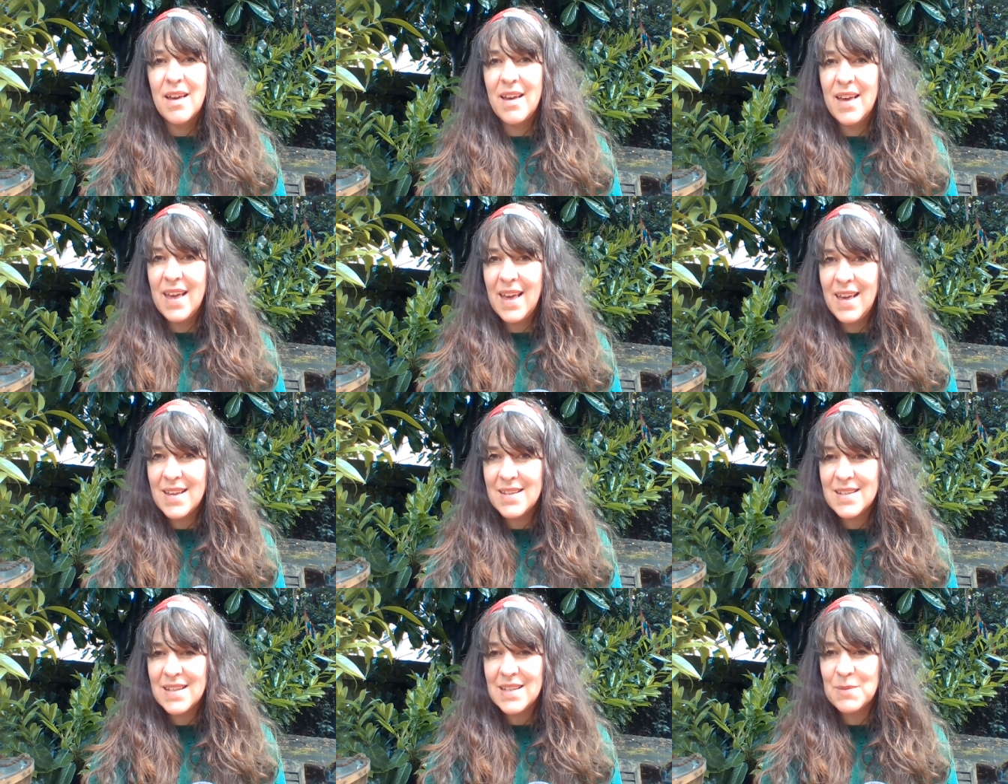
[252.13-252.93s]
her
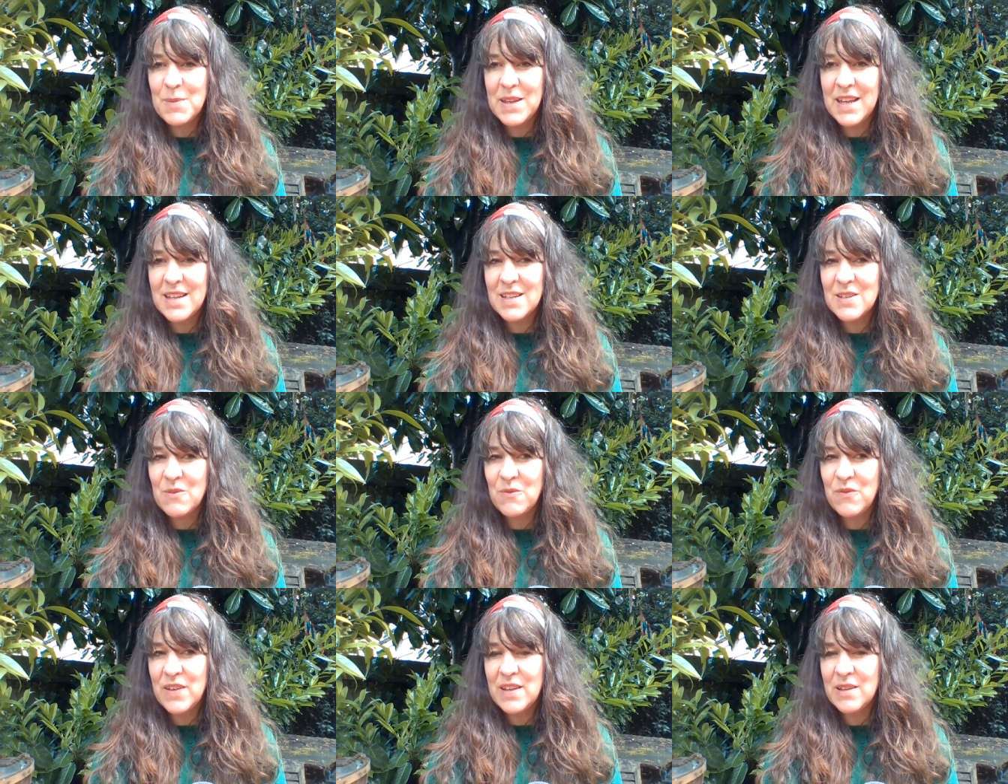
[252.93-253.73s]
head is beginning
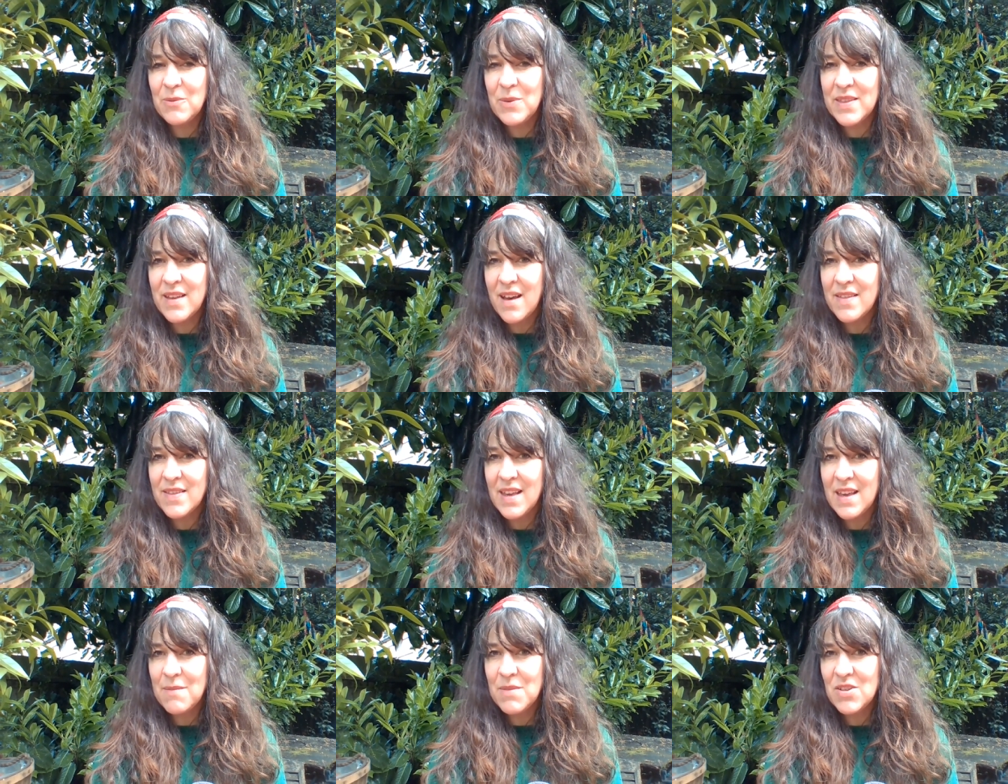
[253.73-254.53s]
to fill with
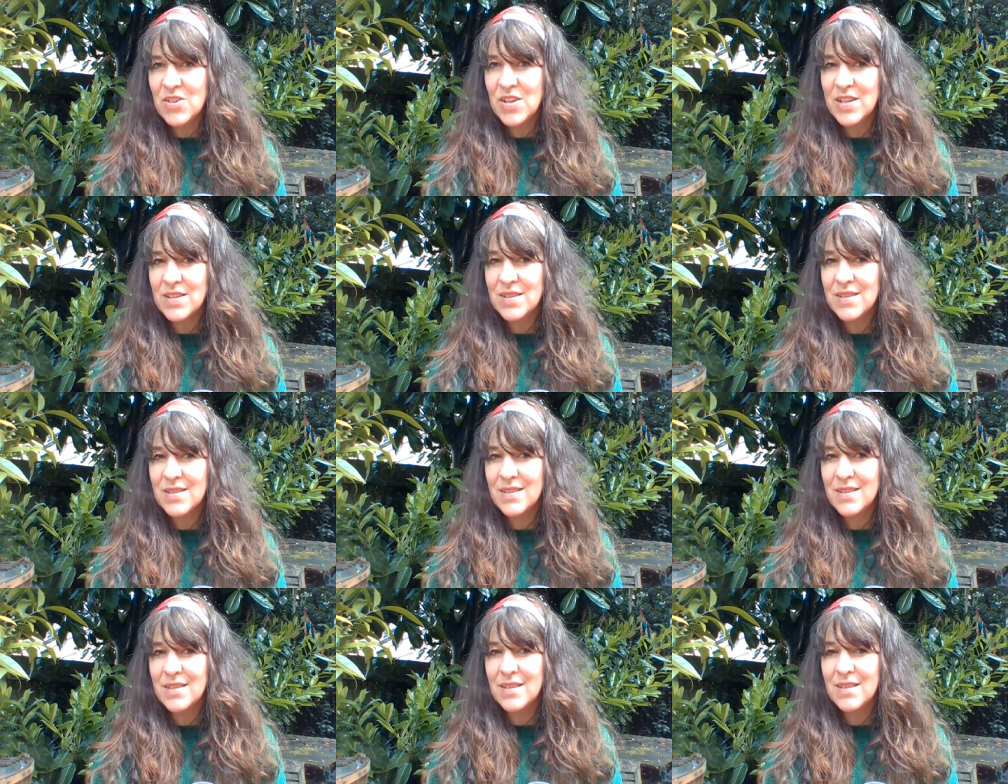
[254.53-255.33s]
other
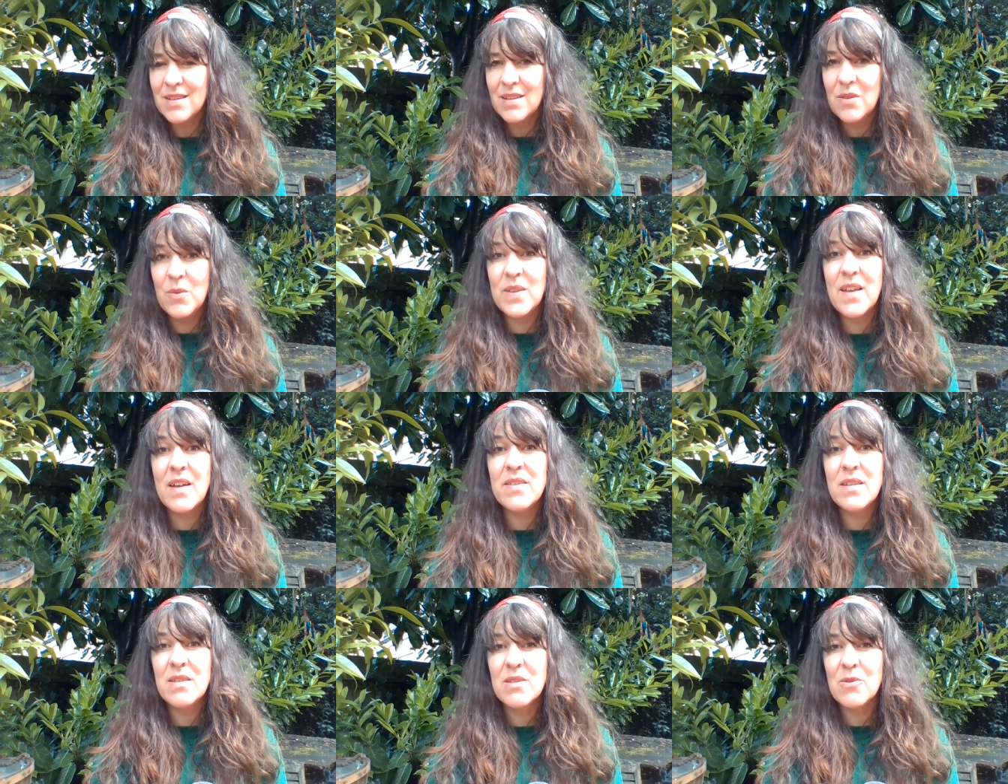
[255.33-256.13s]
images, with
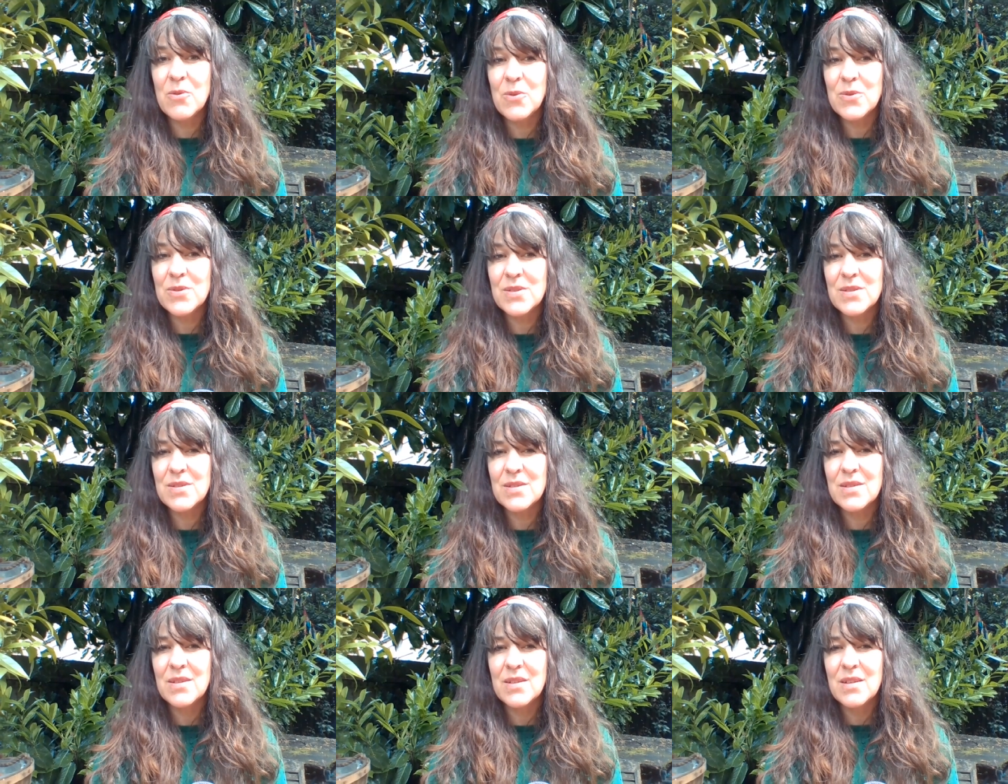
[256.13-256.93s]
other
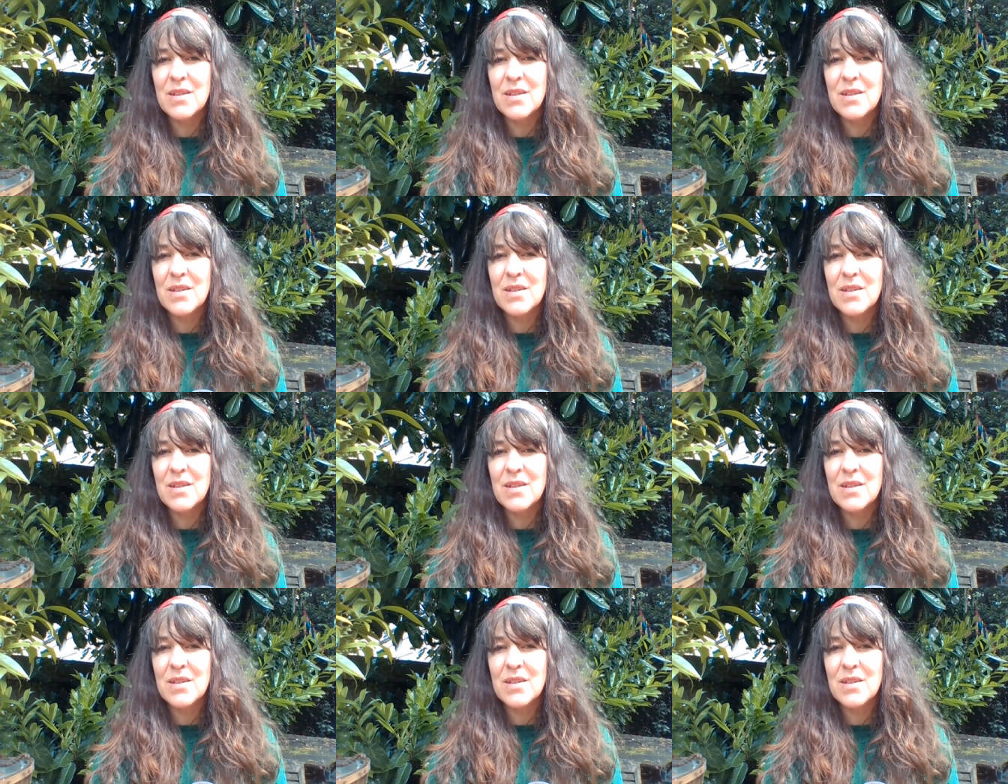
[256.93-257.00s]
thoughts.